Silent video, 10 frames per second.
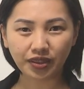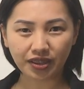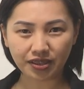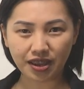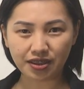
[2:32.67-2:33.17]

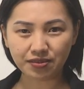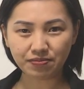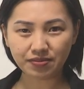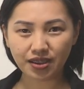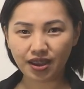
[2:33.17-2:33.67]
Again,
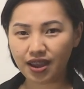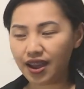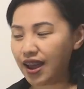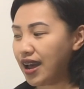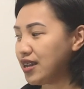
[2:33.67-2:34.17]

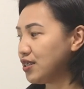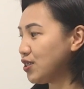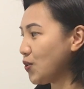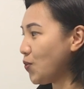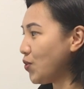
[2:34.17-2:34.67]

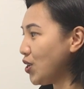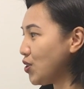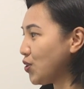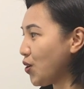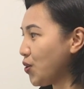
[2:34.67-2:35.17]
as
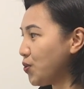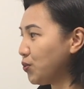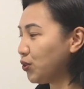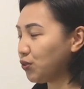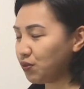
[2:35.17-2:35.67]
we go
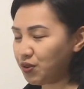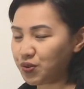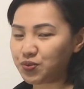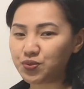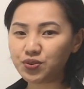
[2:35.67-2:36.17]

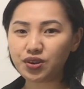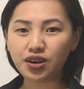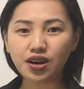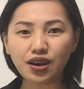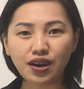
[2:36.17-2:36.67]
through
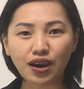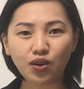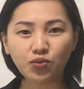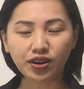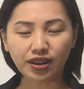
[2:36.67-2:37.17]

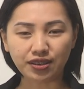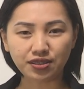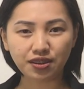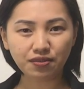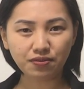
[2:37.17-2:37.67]
our
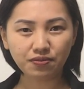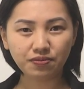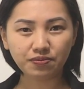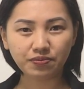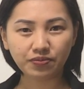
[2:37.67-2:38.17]
lesson,
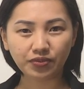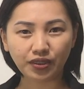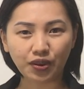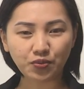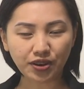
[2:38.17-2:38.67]

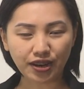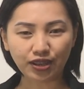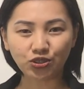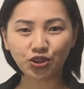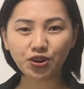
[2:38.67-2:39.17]
our
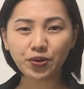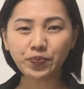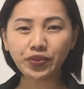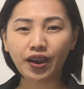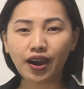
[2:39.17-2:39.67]
lecture,
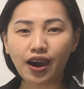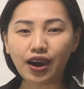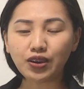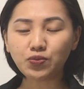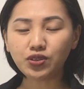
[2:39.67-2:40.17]

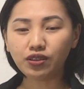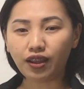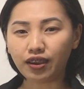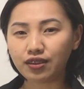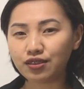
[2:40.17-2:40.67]
I would
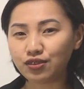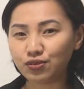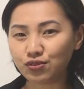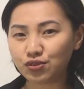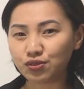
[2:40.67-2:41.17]
like you
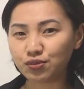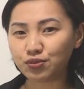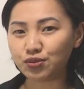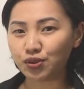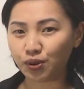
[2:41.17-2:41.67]
to
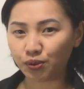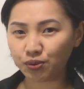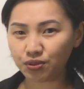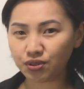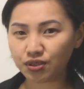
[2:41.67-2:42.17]

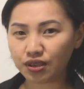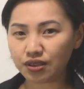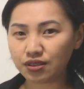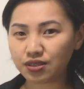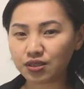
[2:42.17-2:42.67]
note
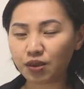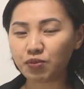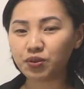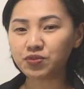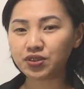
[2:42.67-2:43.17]
some
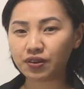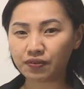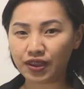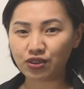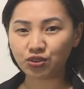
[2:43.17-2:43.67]

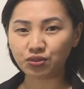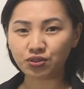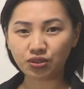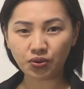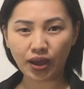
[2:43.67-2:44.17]

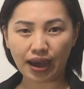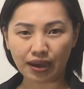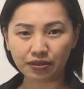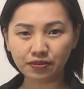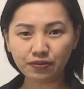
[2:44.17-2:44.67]
observations you
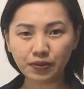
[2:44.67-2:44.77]
have